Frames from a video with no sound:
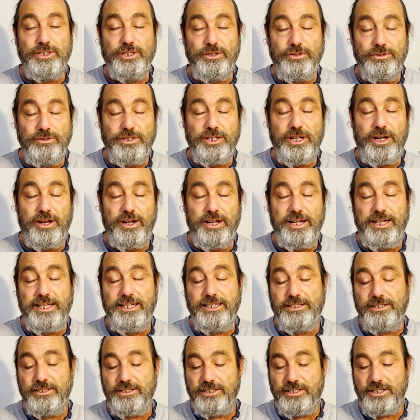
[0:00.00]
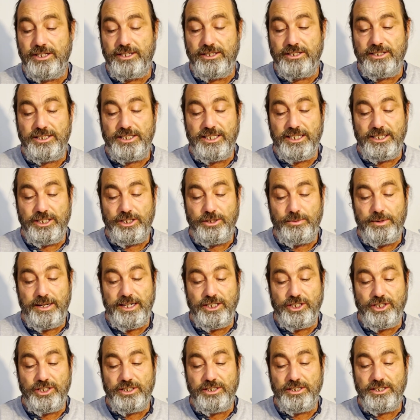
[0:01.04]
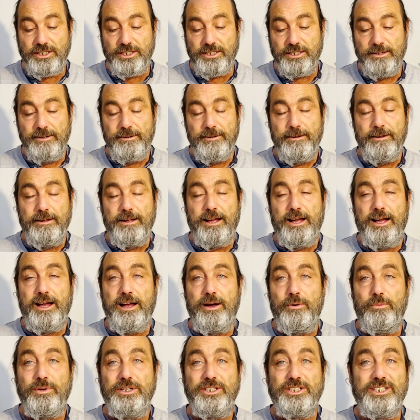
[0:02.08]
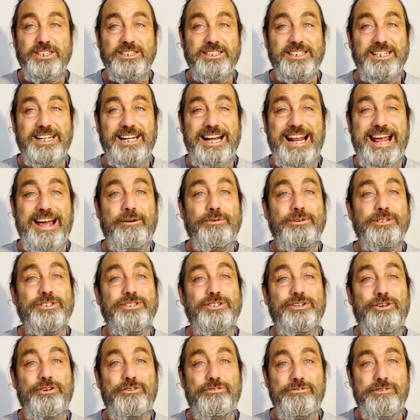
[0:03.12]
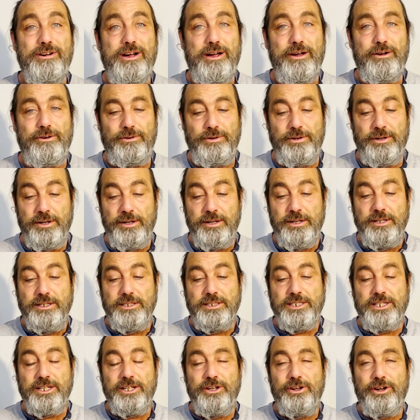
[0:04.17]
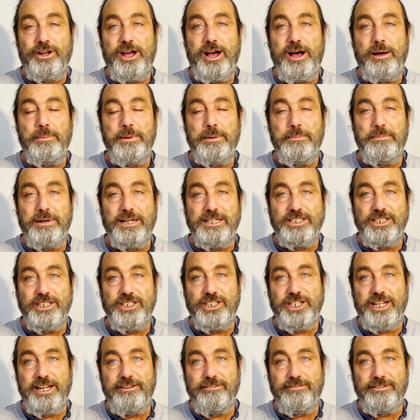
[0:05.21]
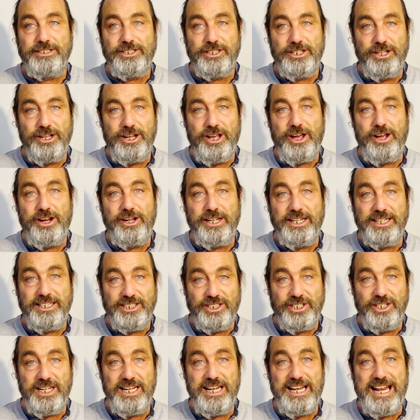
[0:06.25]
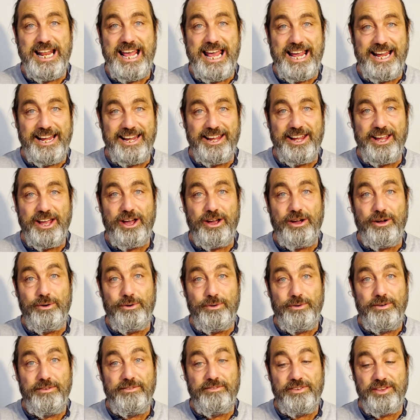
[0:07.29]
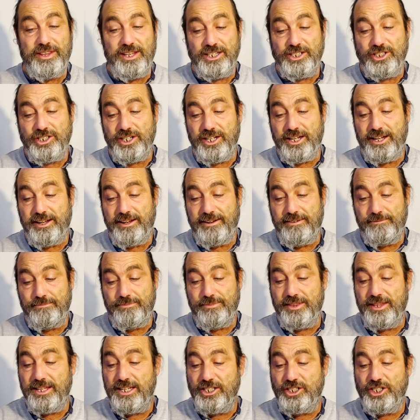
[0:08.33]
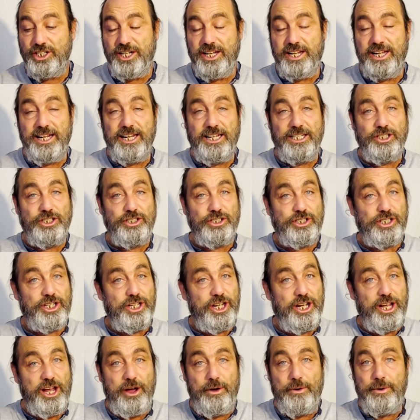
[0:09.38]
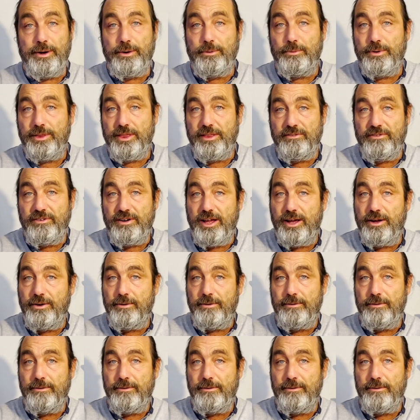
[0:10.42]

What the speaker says: tightly to certain situations, which doesn't allow us to grow. So your karmic message here is learning to let go for this year. And this year here, just going with the flow.